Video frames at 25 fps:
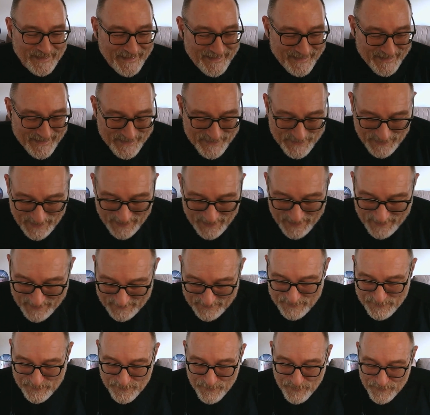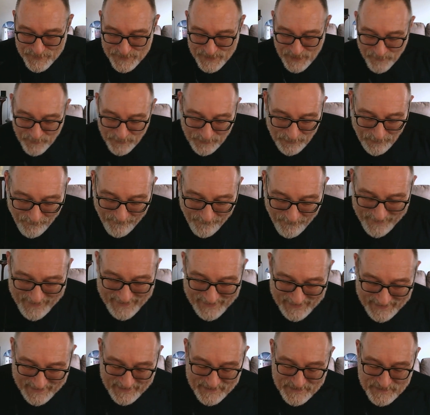I think there's also a
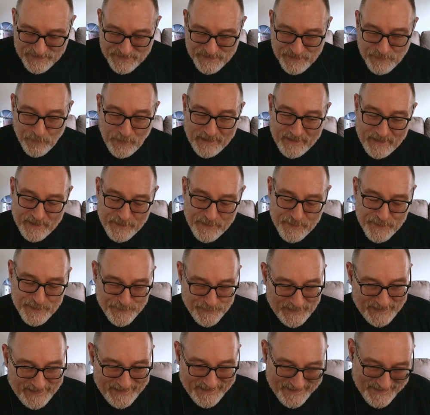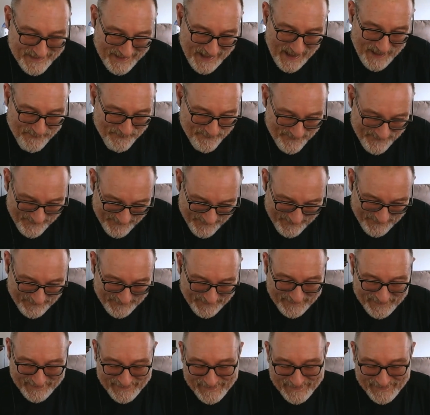lot in it as the way you speak to them.